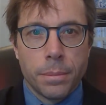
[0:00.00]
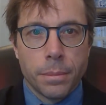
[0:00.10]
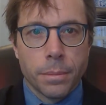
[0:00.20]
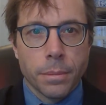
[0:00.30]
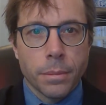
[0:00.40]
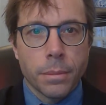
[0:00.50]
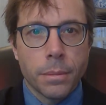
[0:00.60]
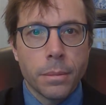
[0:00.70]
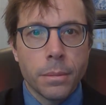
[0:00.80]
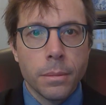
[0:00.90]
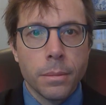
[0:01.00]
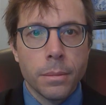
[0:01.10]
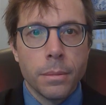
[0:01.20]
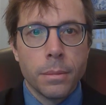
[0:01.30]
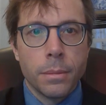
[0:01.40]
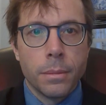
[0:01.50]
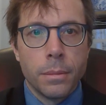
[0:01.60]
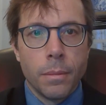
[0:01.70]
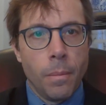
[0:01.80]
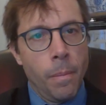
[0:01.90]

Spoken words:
[no speech]